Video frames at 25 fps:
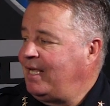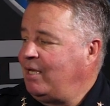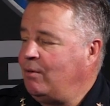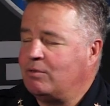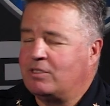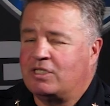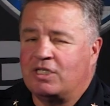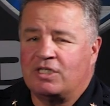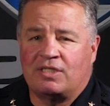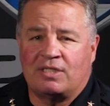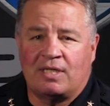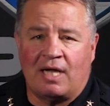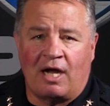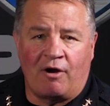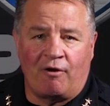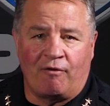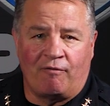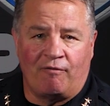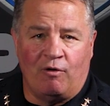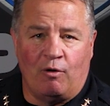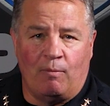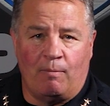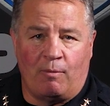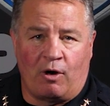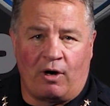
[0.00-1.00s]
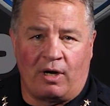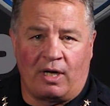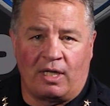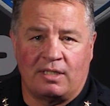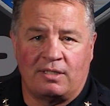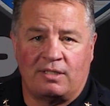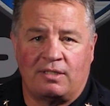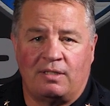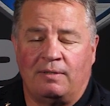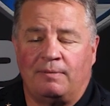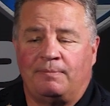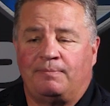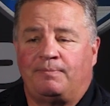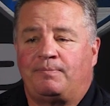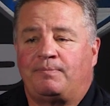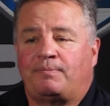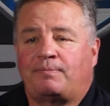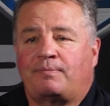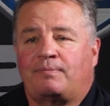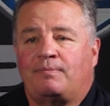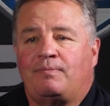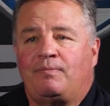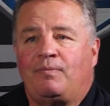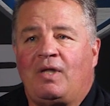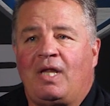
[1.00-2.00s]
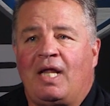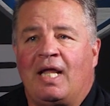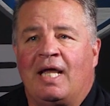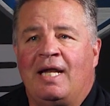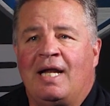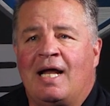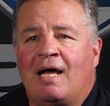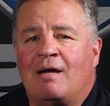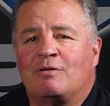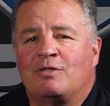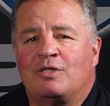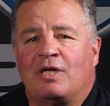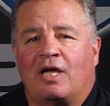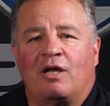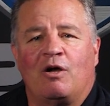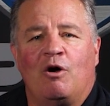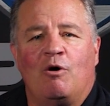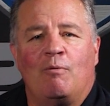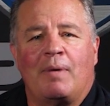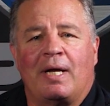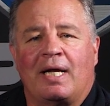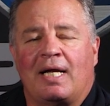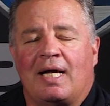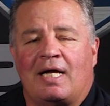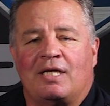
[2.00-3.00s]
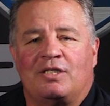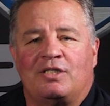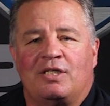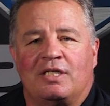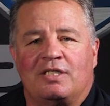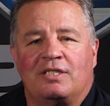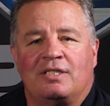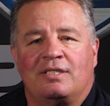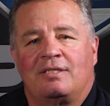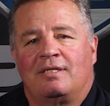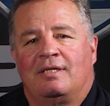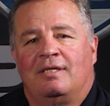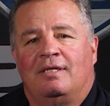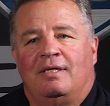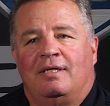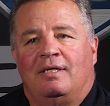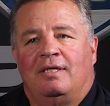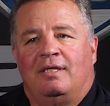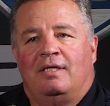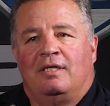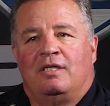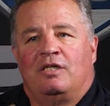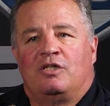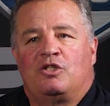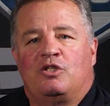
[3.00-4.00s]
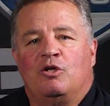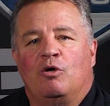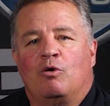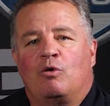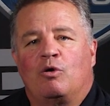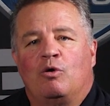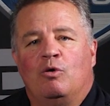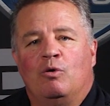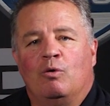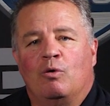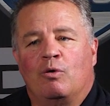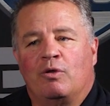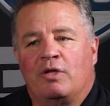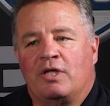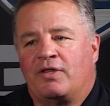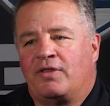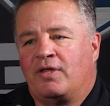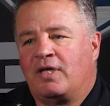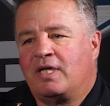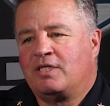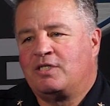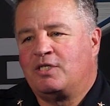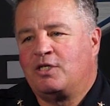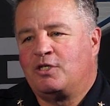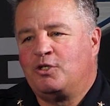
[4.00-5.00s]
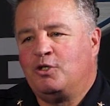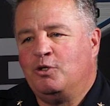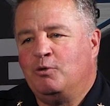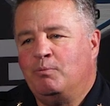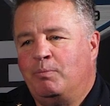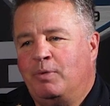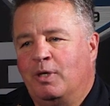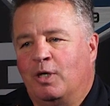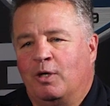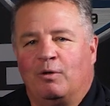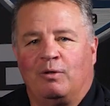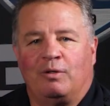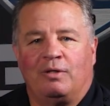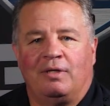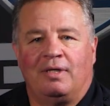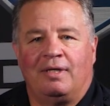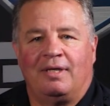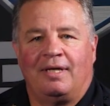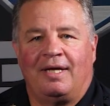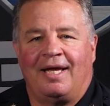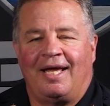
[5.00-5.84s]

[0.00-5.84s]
he was a styrofoam artist. And I was like, oh my gosh, that's so cool, the things that you built.